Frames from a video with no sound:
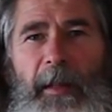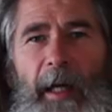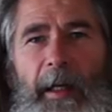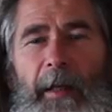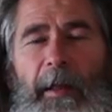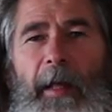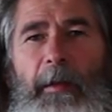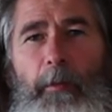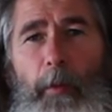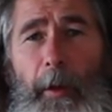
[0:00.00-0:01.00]
and at
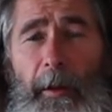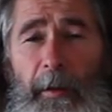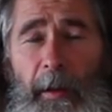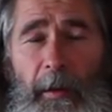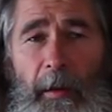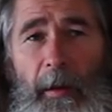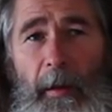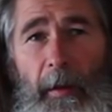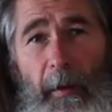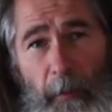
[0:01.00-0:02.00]
that point
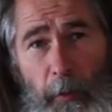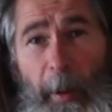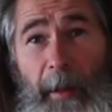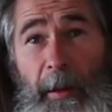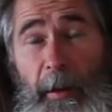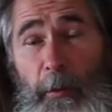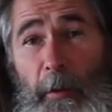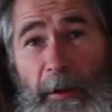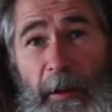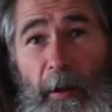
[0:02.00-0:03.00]
20
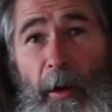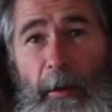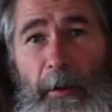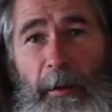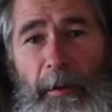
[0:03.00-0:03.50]
was a lot.